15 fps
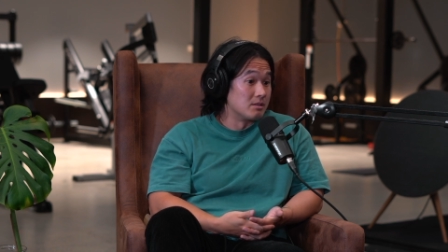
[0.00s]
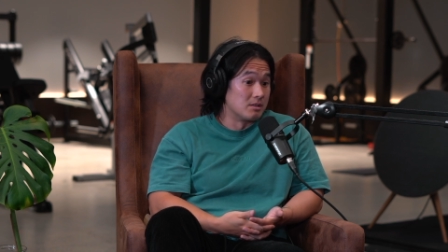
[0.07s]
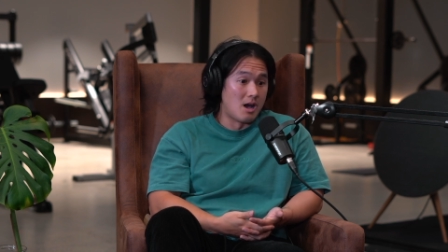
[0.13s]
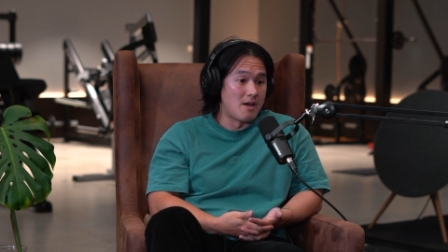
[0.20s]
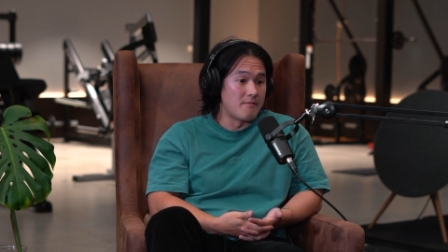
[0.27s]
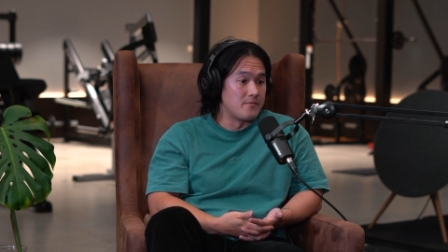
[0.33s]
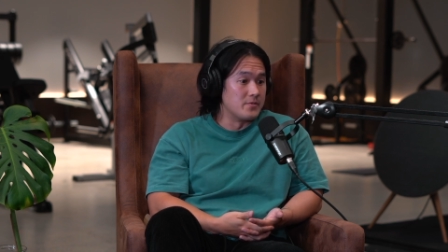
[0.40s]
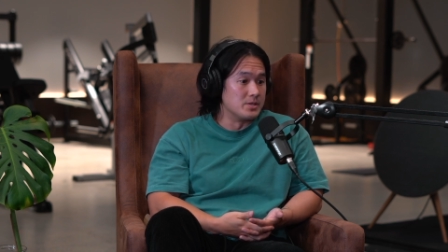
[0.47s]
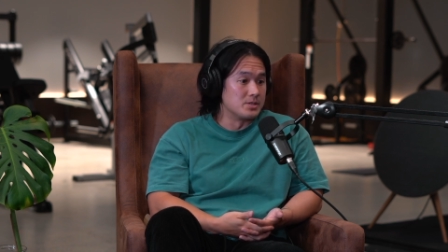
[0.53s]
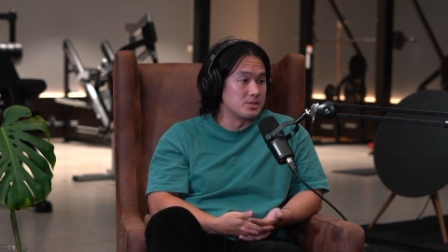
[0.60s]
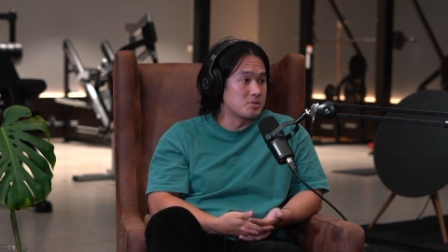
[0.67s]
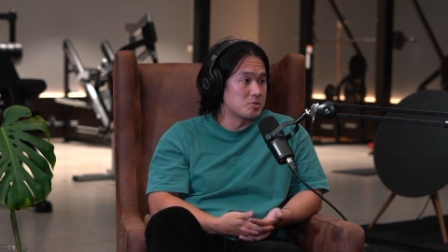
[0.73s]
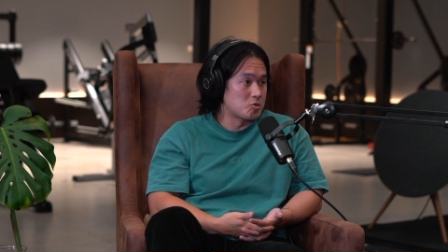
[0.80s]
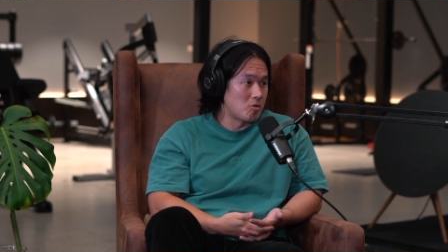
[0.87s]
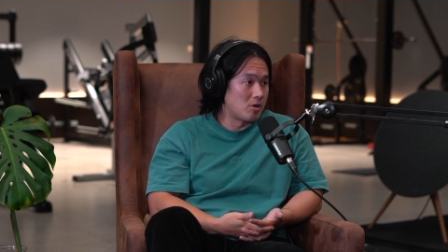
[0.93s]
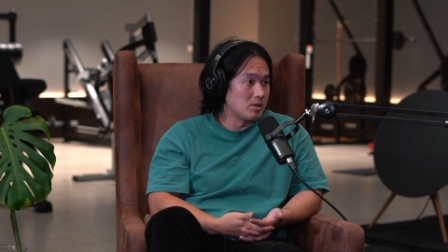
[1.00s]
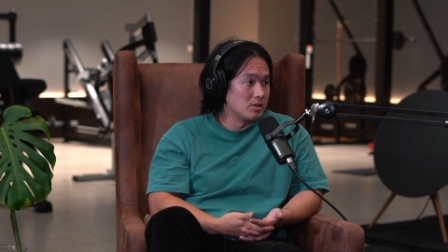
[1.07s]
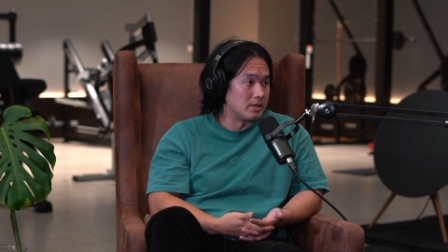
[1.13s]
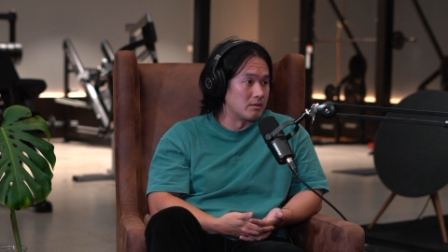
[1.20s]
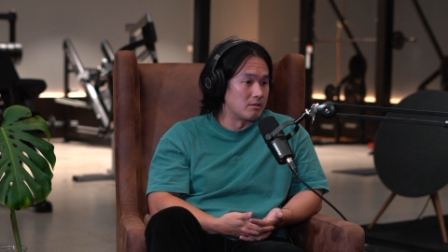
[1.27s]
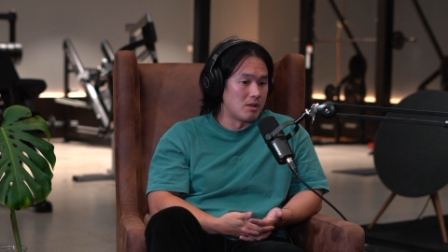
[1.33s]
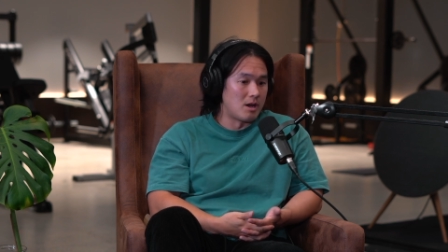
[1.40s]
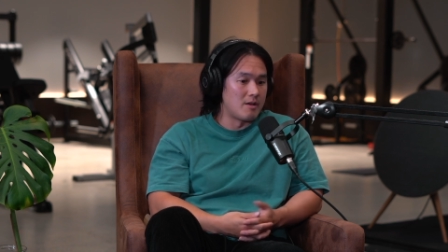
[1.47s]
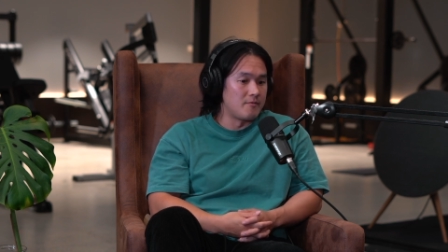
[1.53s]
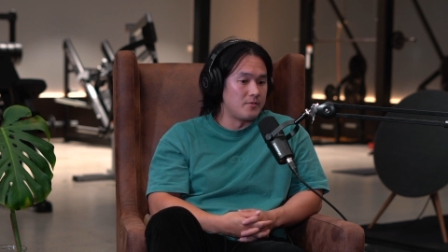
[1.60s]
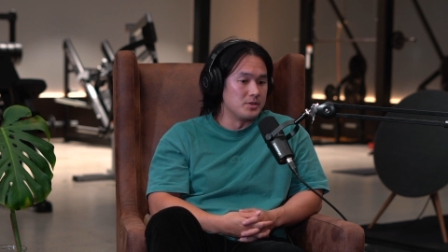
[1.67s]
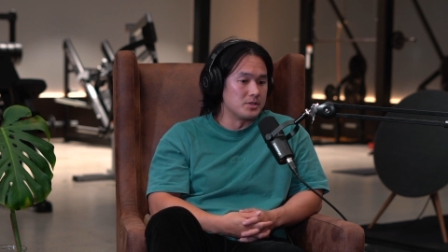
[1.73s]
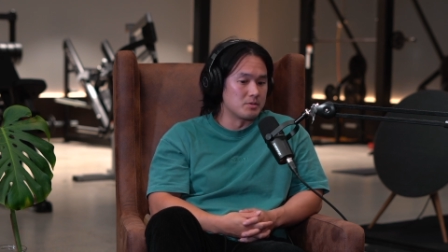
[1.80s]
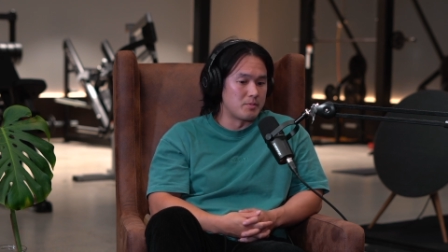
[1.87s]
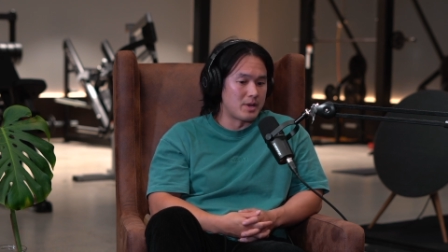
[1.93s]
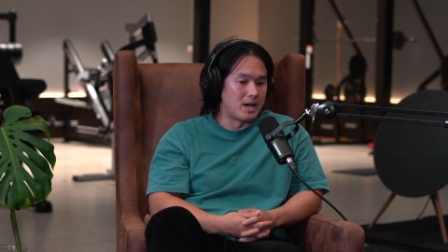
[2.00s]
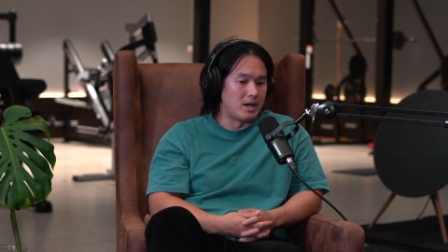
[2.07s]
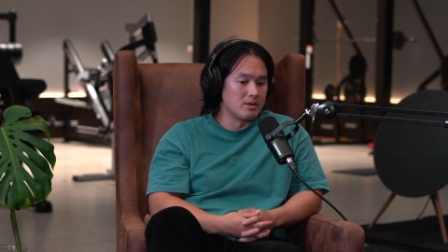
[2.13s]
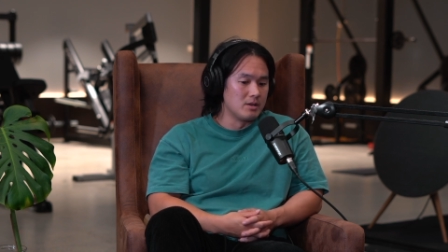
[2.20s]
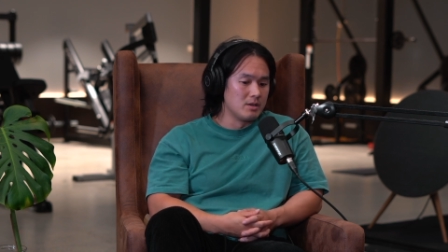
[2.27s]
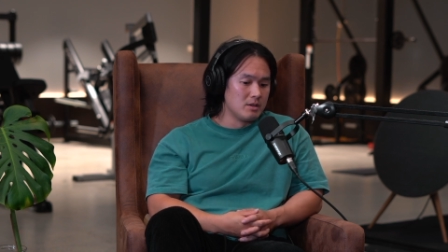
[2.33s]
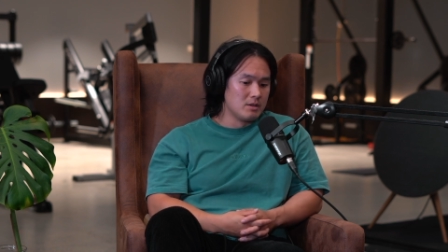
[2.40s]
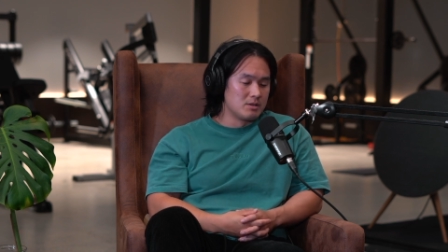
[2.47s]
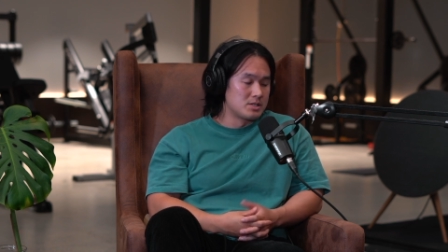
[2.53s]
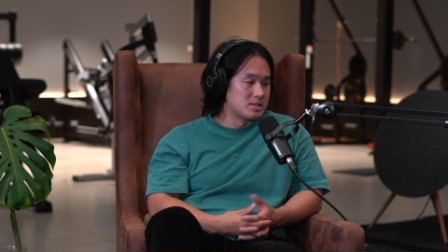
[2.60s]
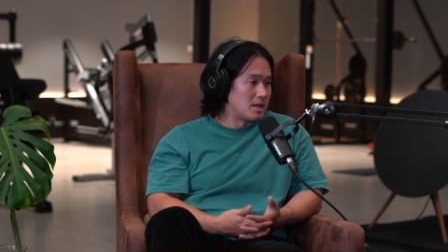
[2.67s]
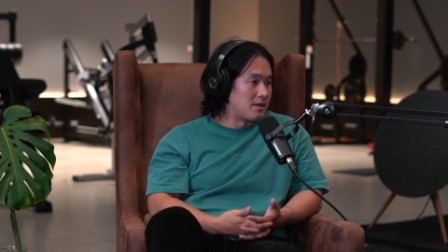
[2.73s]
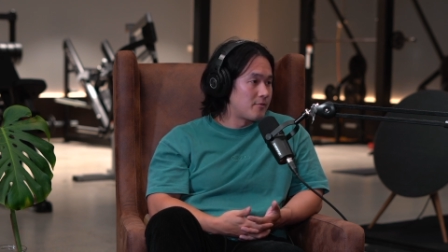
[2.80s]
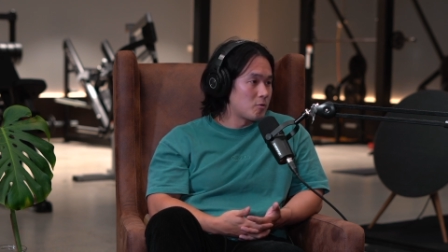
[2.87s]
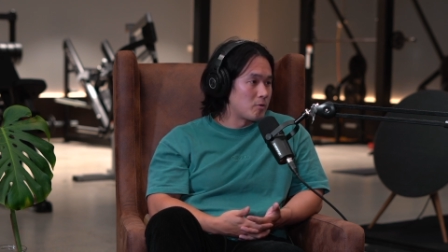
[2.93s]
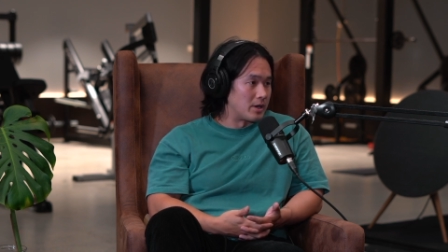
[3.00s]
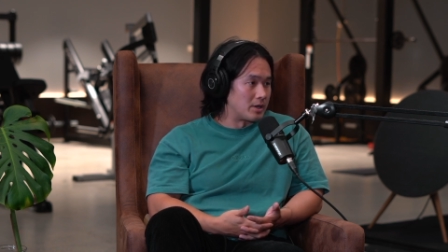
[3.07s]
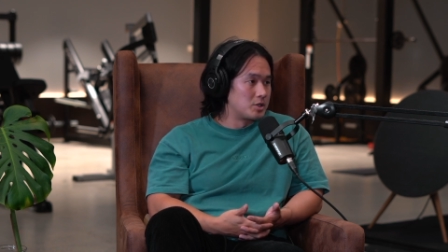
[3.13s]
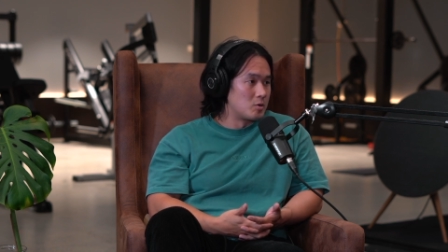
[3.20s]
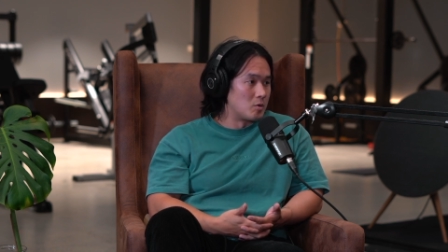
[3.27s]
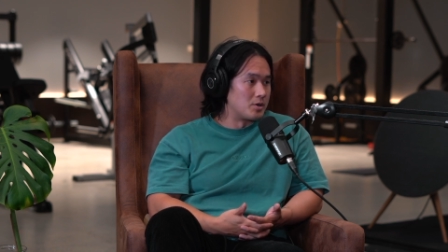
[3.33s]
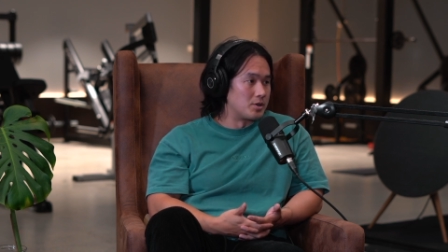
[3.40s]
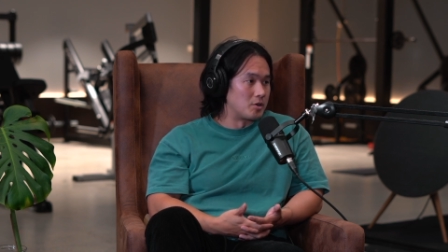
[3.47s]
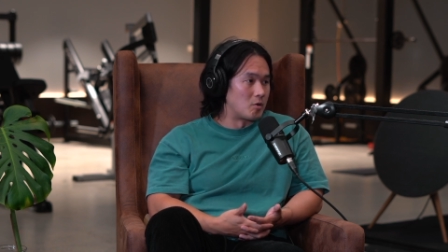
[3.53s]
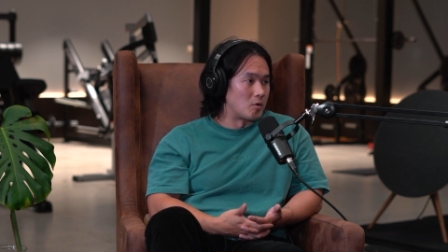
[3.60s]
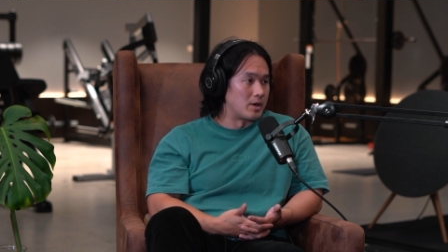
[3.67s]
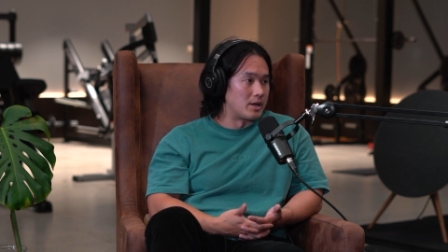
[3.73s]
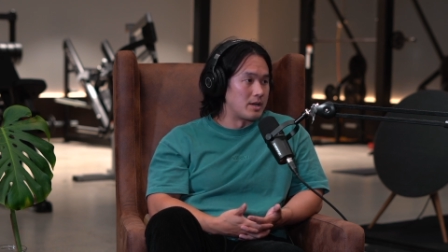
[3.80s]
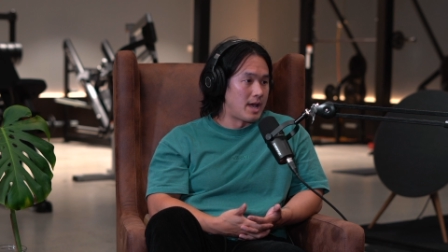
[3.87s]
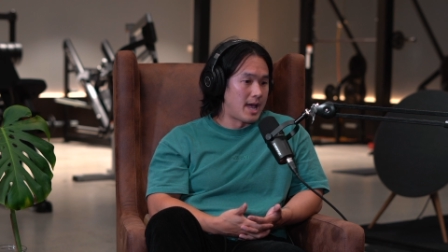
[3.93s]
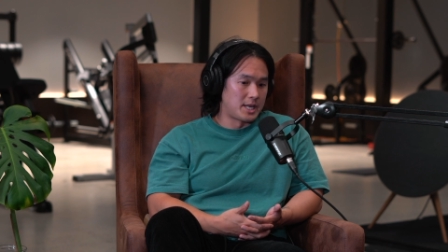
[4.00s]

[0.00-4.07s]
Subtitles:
Life is struggling. Life is about suffering to a degree.